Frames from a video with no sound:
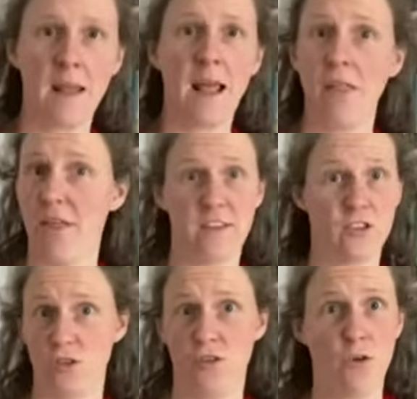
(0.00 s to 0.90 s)
That's
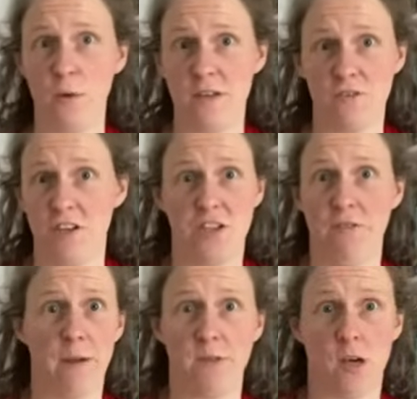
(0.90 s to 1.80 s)
your two-way stretchy
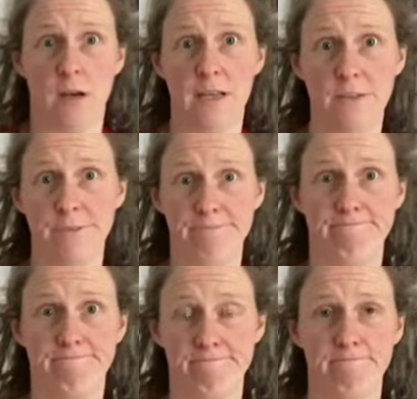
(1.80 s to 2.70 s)
wrap tied.
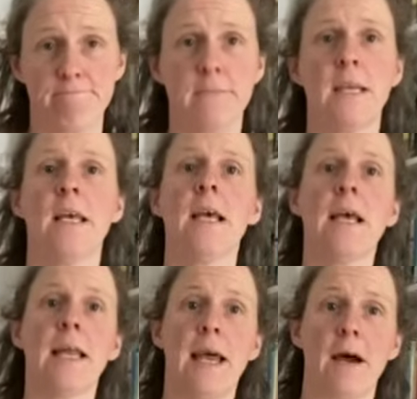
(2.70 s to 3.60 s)

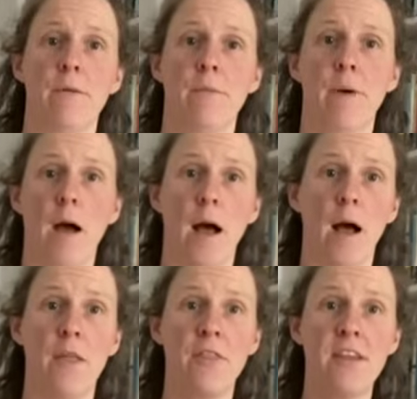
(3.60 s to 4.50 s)
Now,
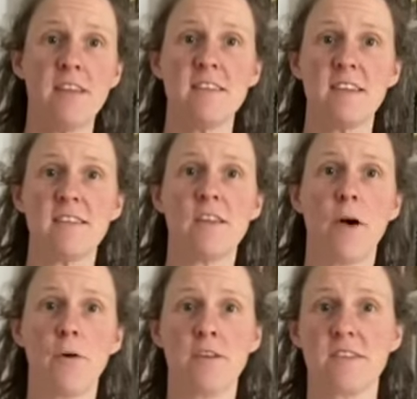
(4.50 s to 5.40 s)
this is
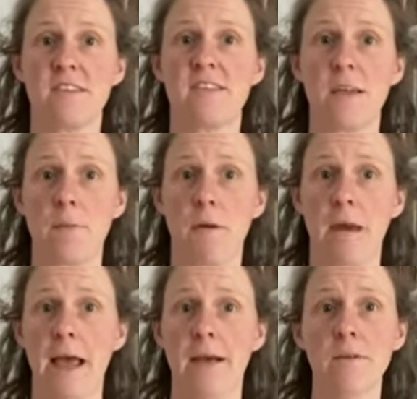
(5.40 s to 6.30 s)
known as the seatbelt
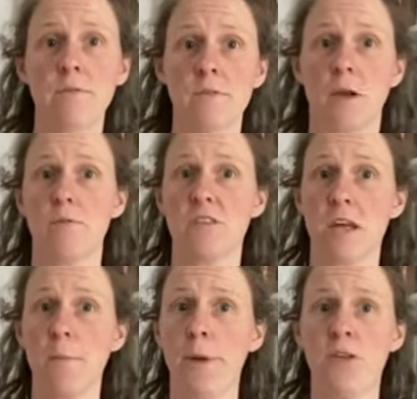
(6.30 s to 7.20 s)
layer, so I'm just
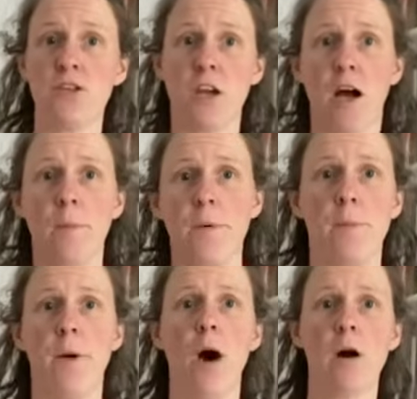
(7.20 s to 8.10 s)
going to bunch it up and
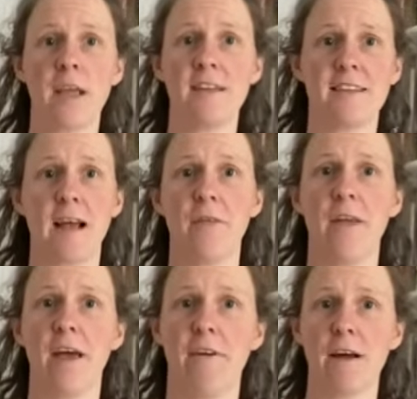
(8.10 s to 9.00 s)
park it down
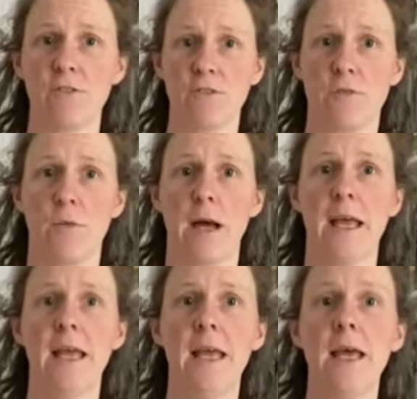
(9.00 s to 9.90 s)
there out of the
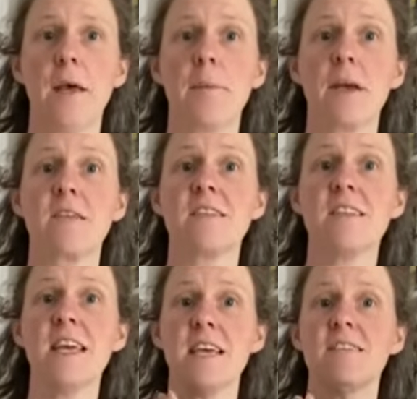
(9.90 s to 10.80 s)
way, because
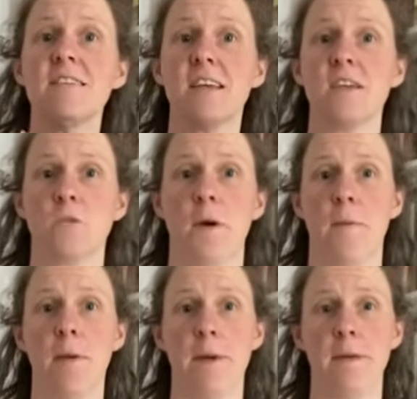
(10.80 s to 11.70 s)
this is where
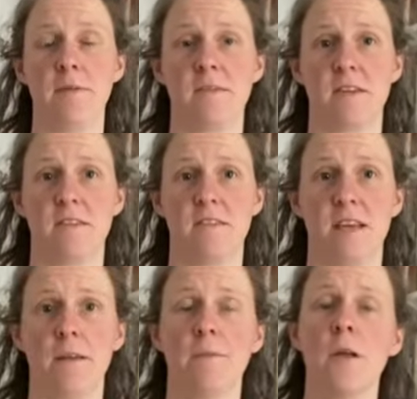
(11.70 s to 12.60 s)
my baby's going to
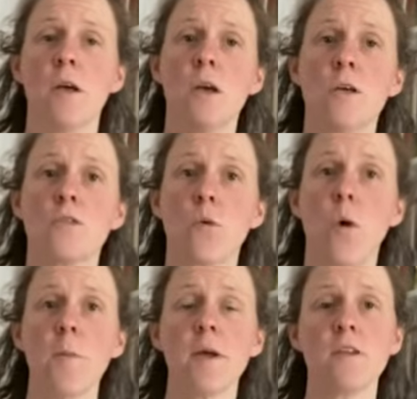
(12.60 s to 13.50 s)
sit. So
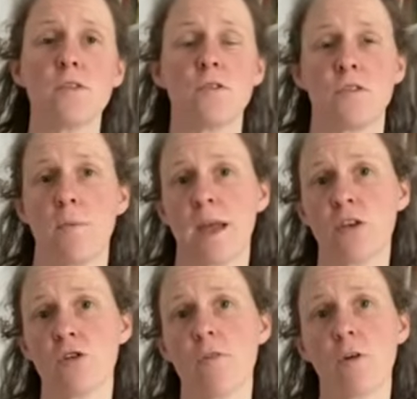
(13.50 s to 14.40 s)
what I'm going to do to make
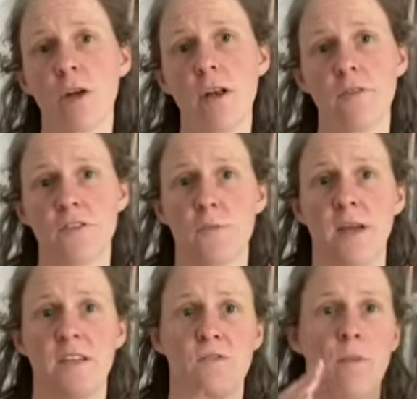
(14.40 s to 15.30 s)
sure I've got enough
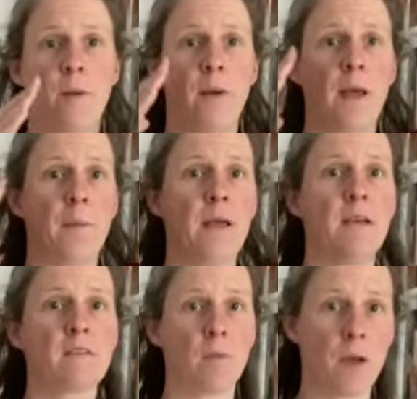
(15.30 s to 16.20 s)
space for my baby
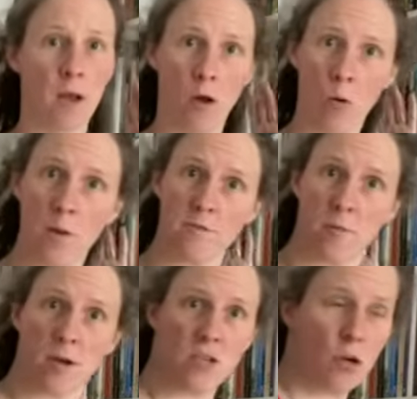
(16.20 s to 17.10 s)
is I'm going to go up to
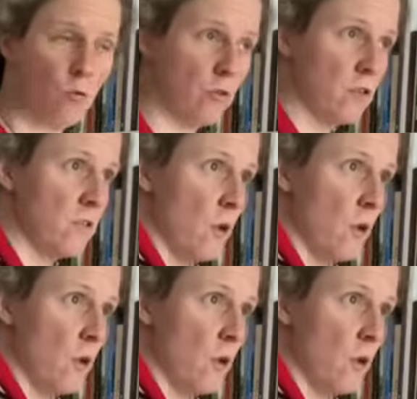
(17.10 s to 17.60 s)
my shoulders,